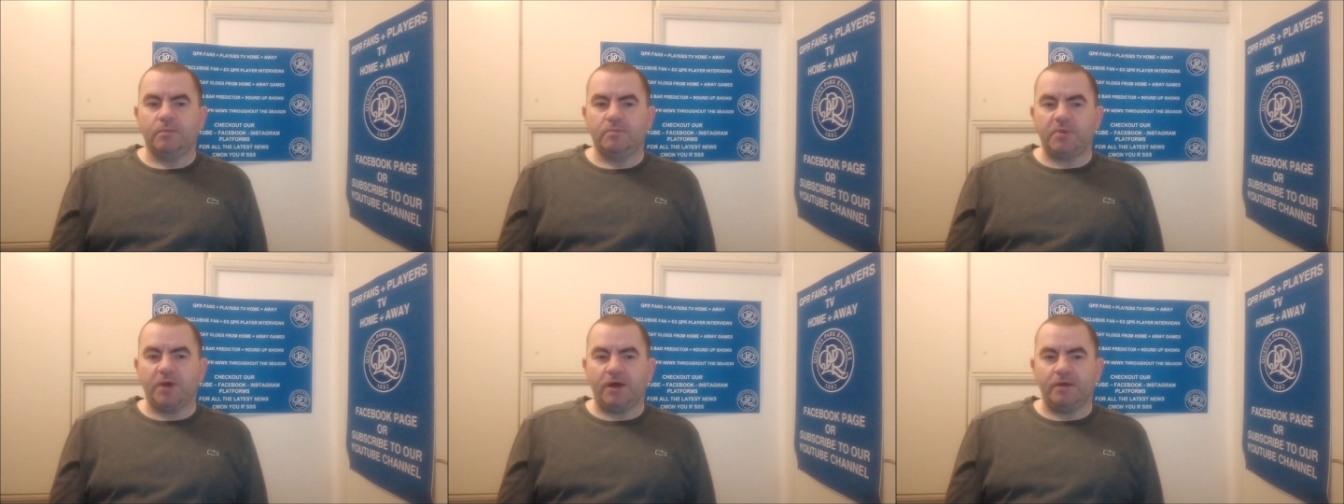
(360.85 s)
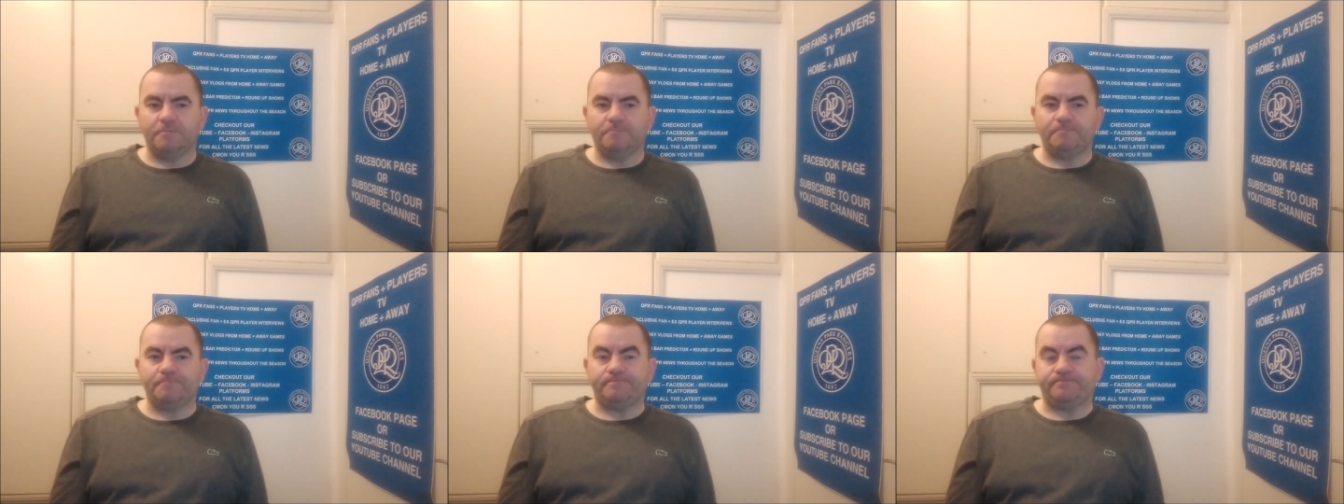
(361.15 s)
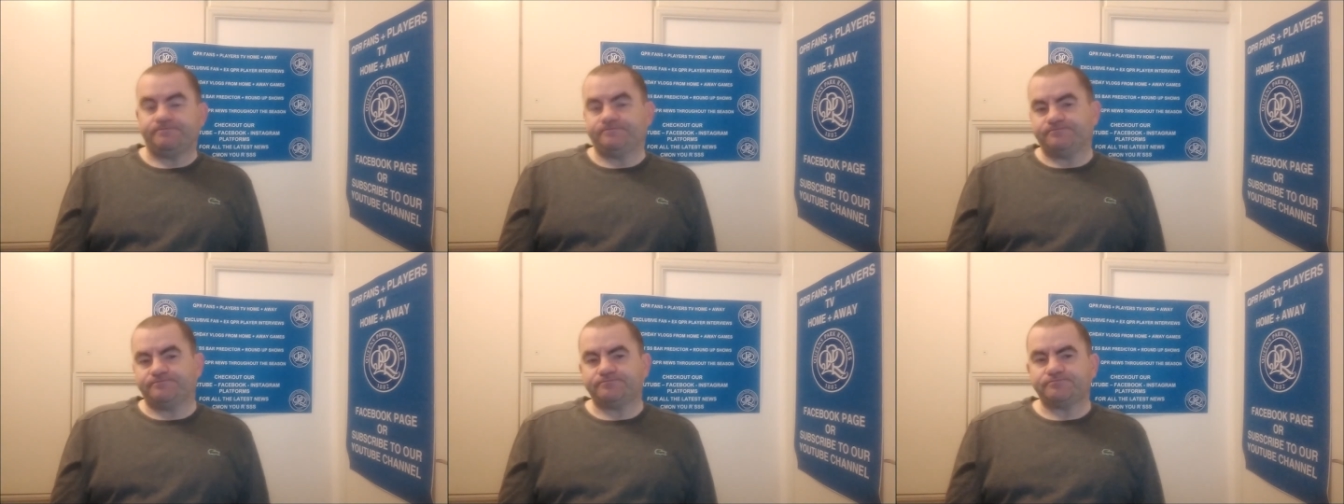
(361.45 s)
But
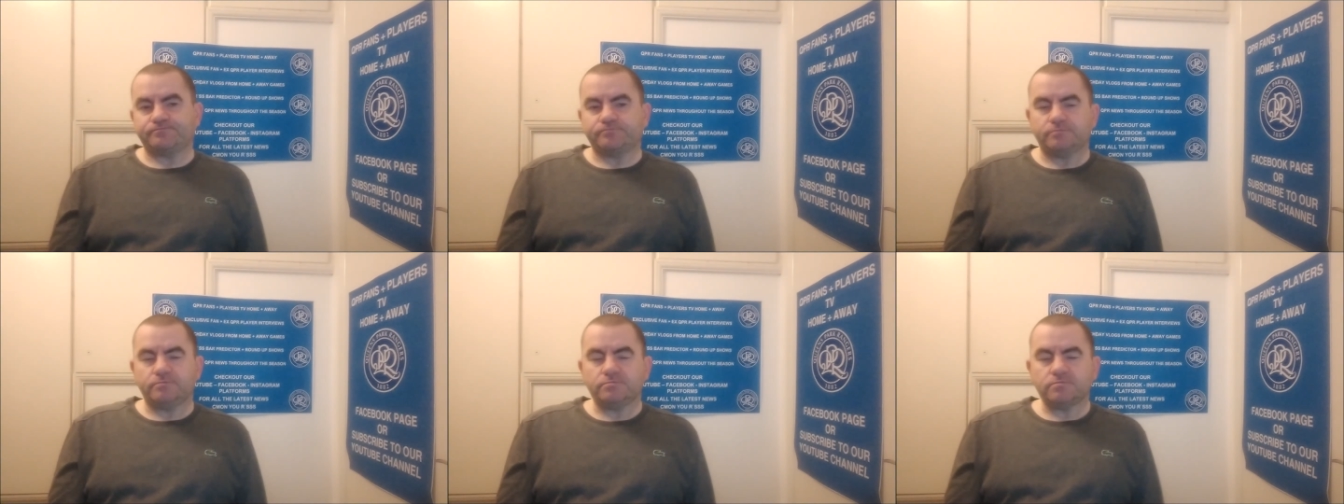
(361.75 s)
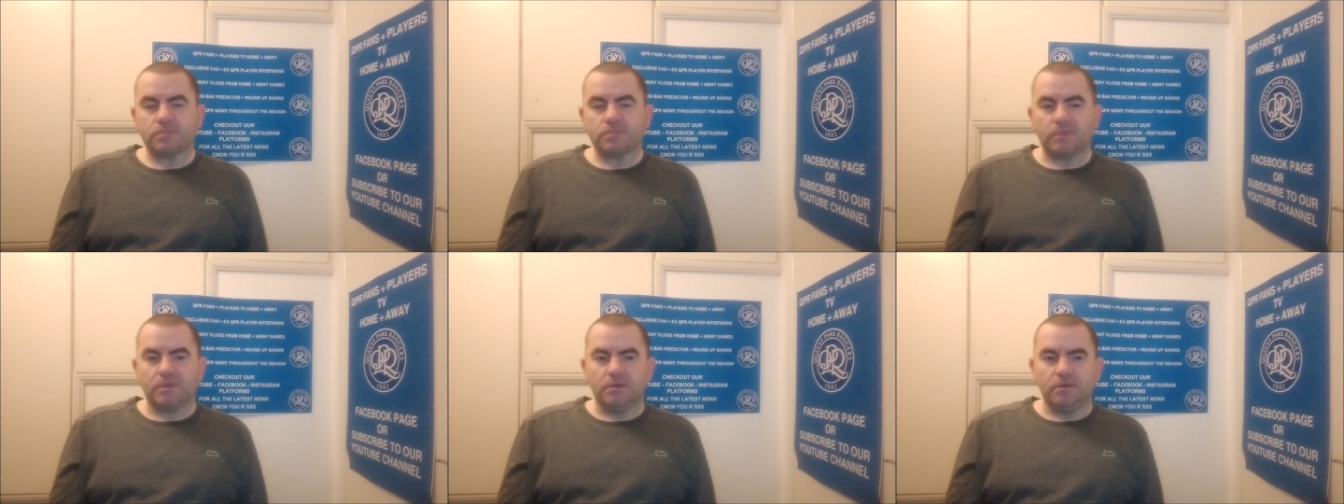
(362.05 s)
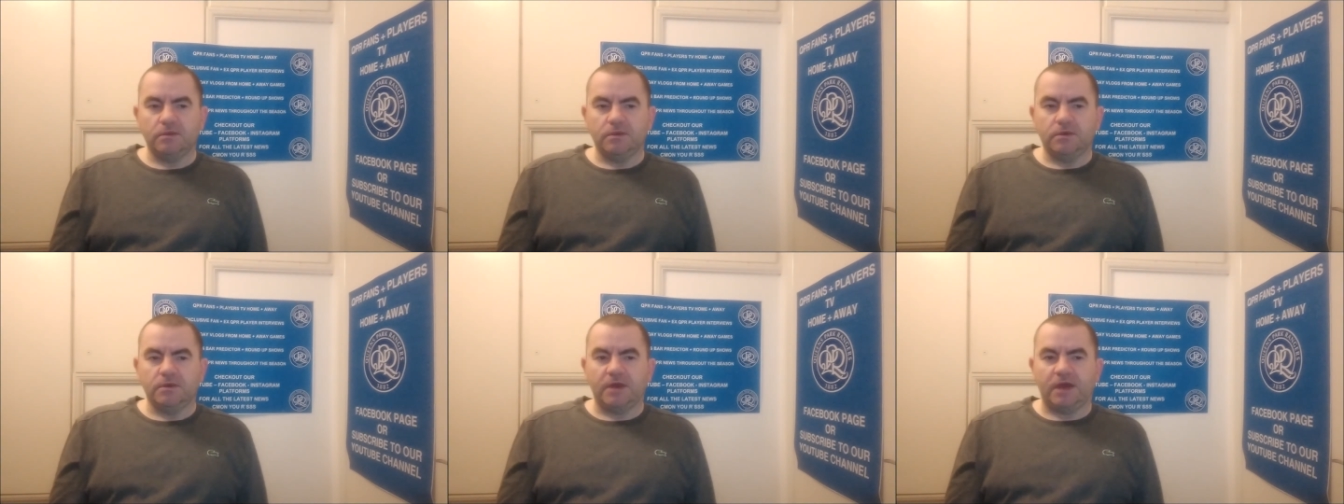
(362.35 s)

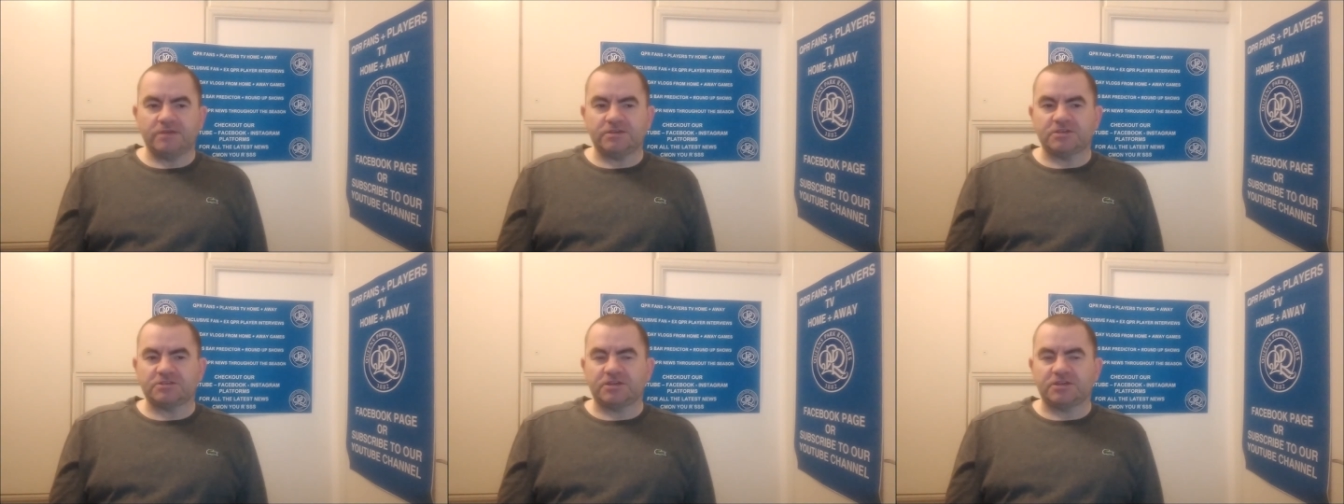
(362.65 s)
as I